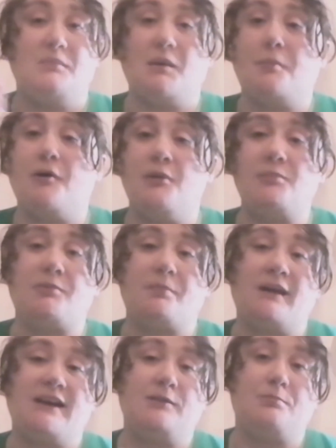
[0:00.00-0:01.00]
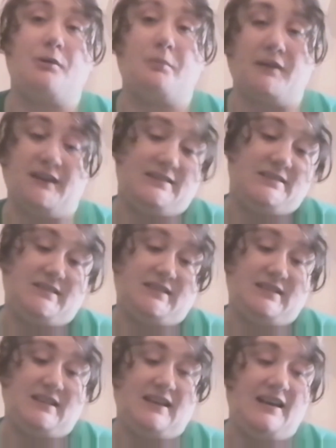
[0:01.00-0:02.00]
my poems and plays
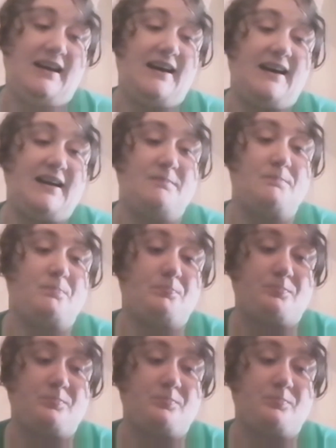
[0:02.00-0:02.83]
published. At